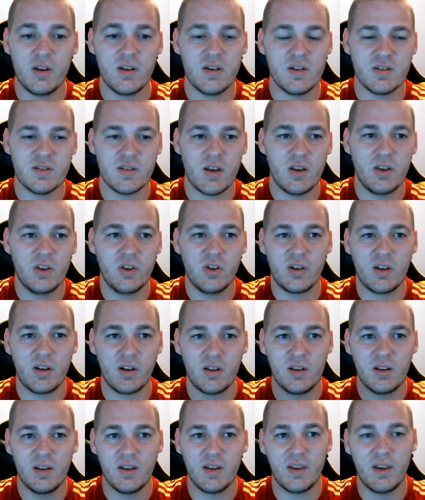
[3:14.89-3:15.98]
is that you can
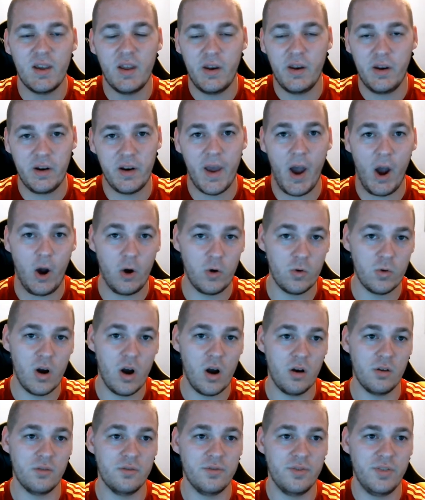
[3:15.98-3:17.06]
click in and out
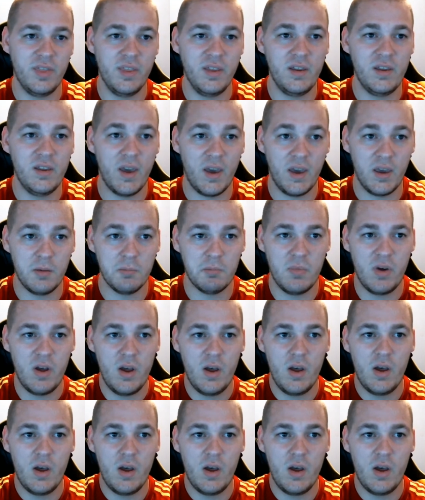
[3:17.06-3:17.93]
of the game,